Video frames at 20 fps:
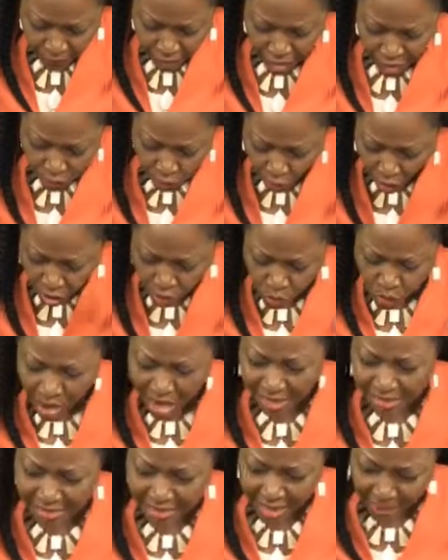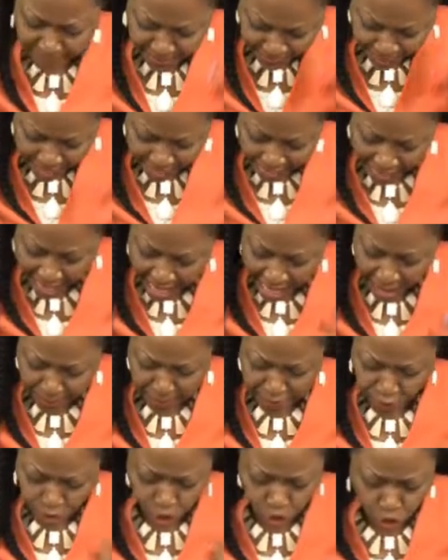It's one who accepts and
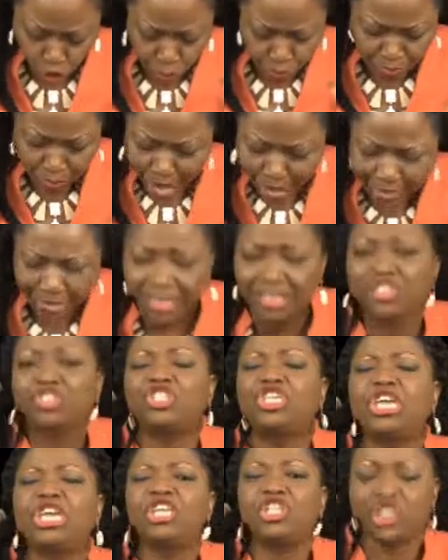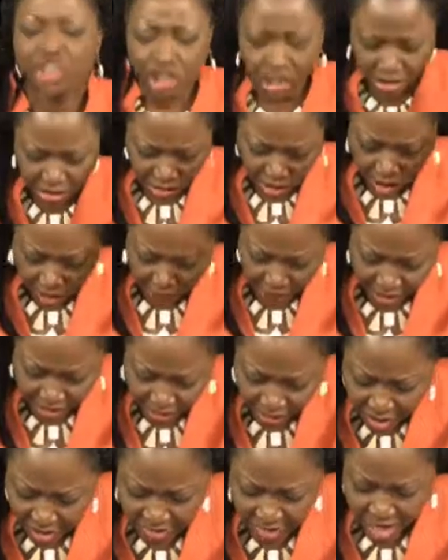helps to spread the teachings of
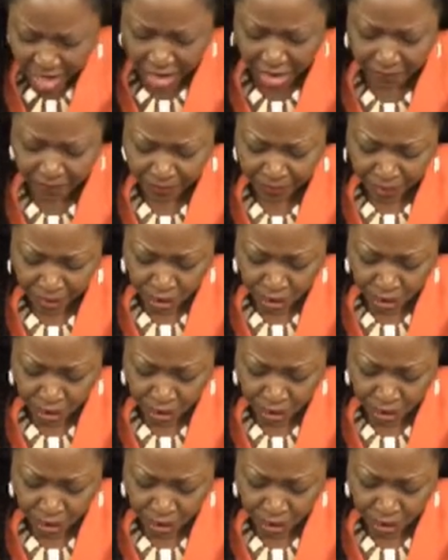another.